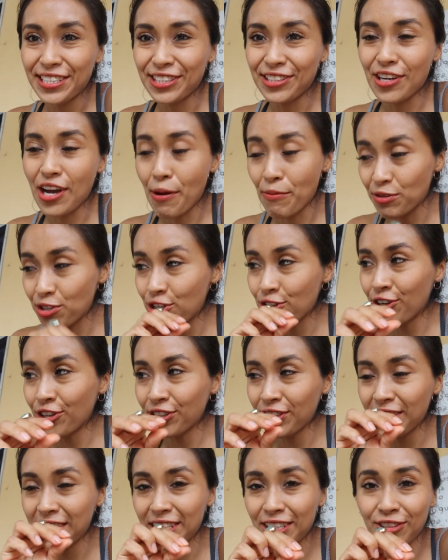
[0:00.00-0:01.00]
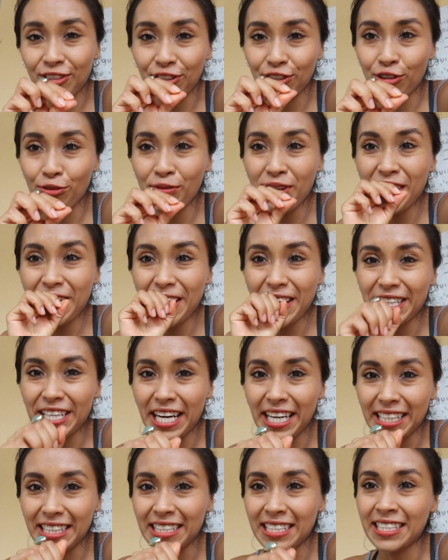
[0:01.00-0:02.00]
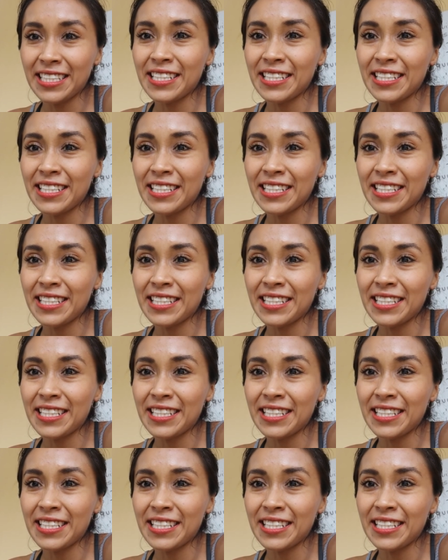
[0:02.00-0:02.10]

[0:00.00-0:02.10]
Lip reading: So I'm sure this is going to be great.